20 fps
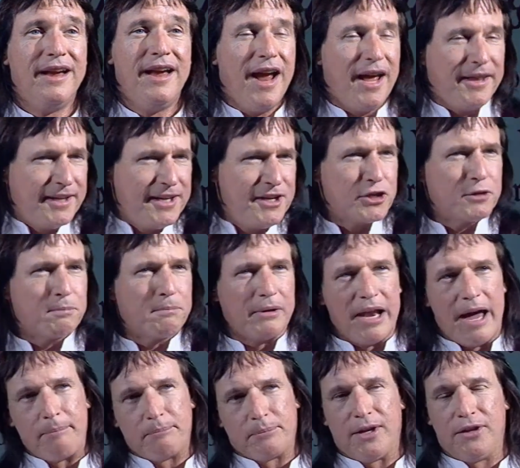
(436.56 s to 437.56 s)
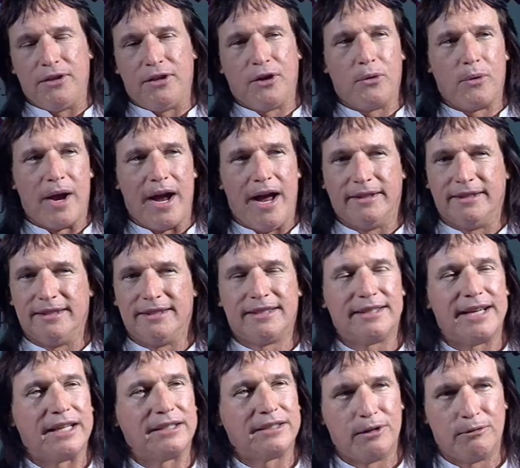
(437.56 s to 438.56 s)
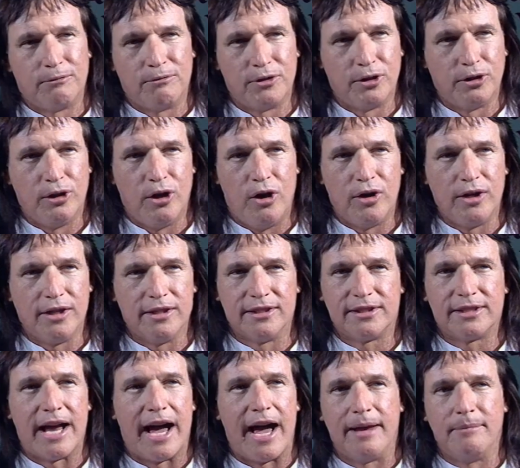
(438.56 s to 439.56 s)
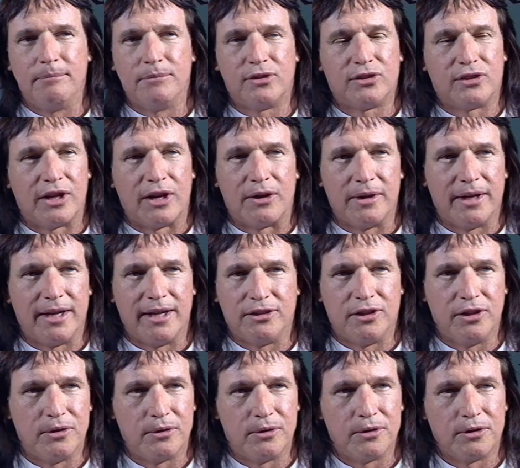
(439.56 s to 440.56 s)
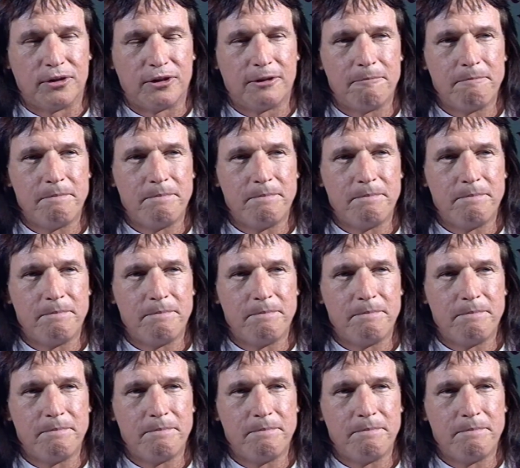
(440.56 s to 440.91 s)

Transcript: And they just plopped on the ground and sat there for the longest time, staring at the earth.